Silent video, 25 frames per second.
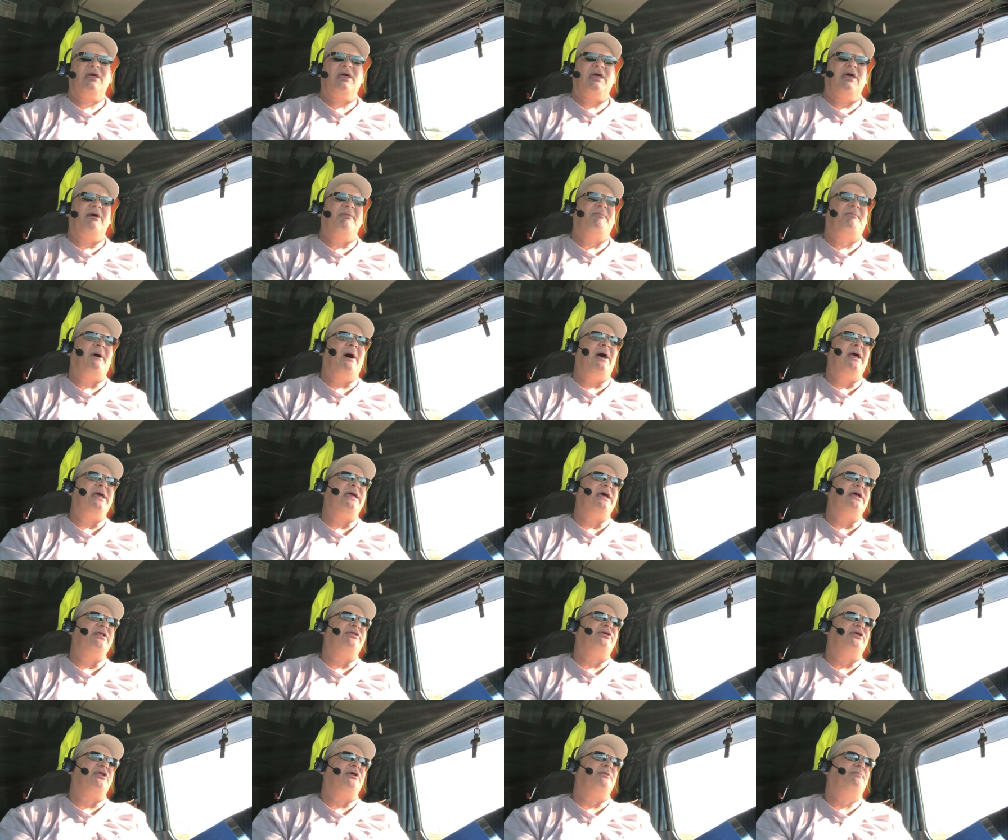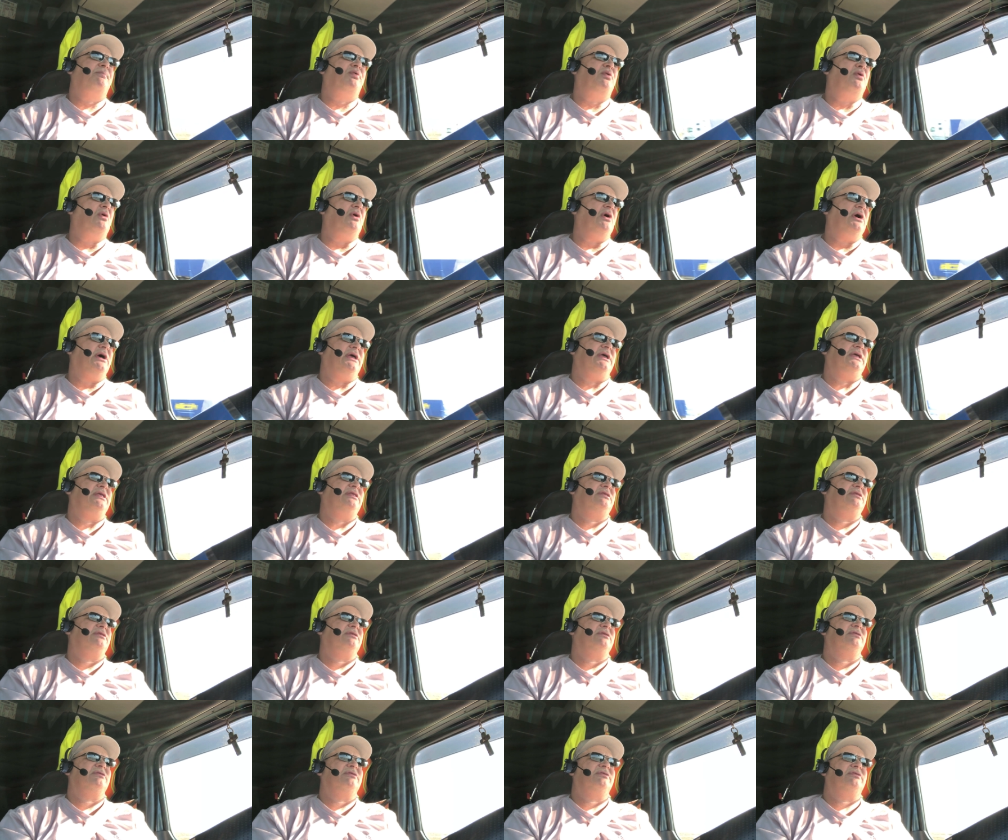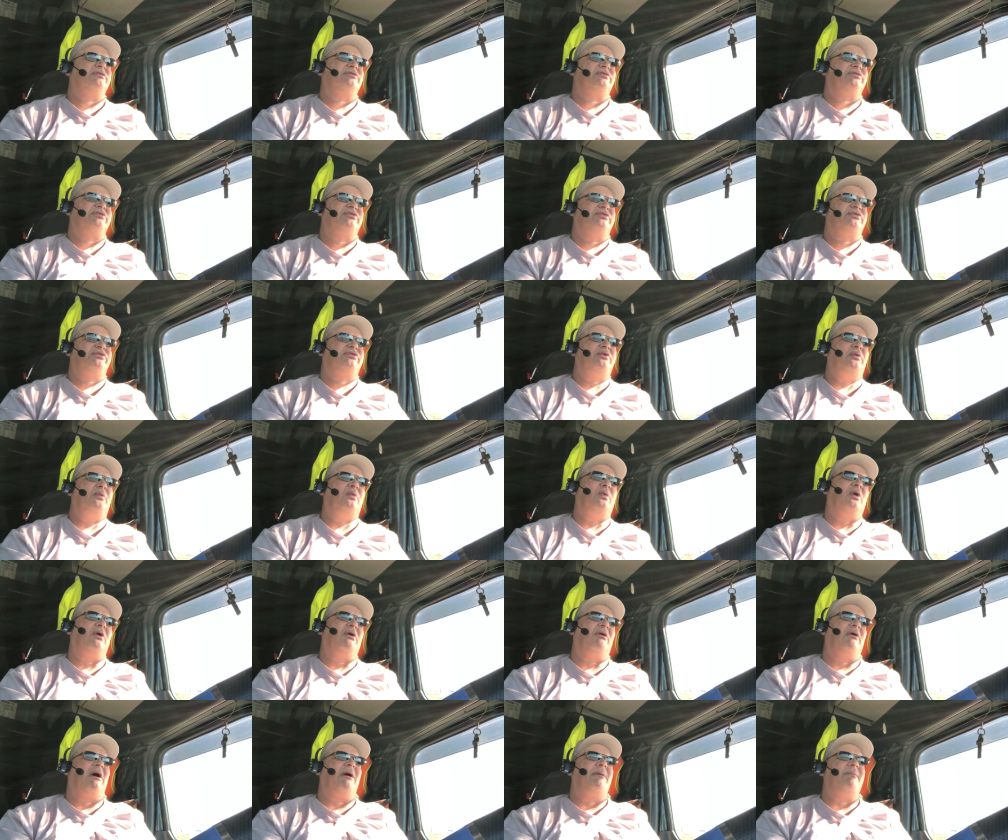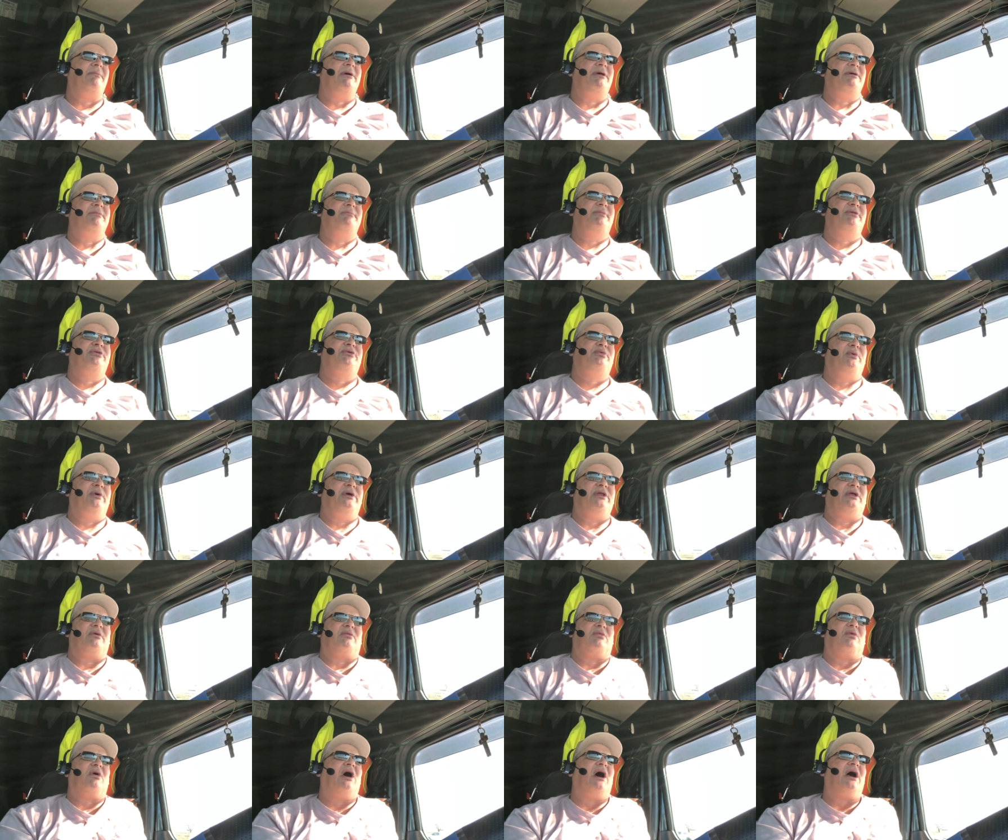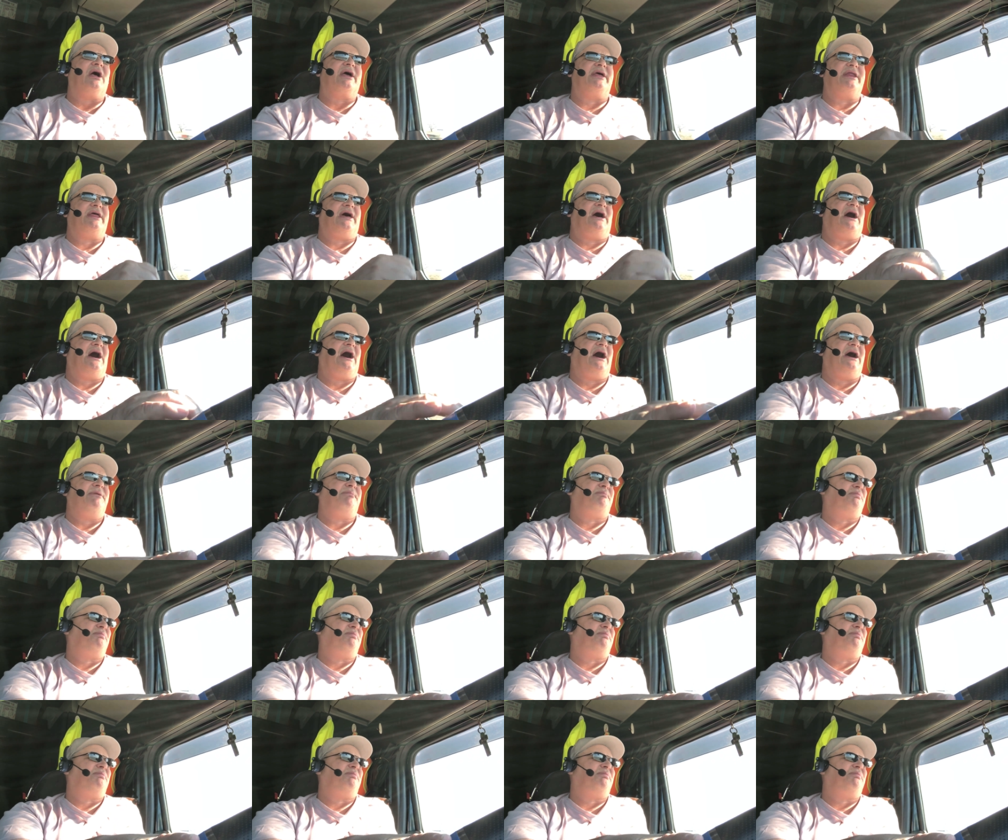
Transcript: if I get to the point to where I'm in between a rock and a hard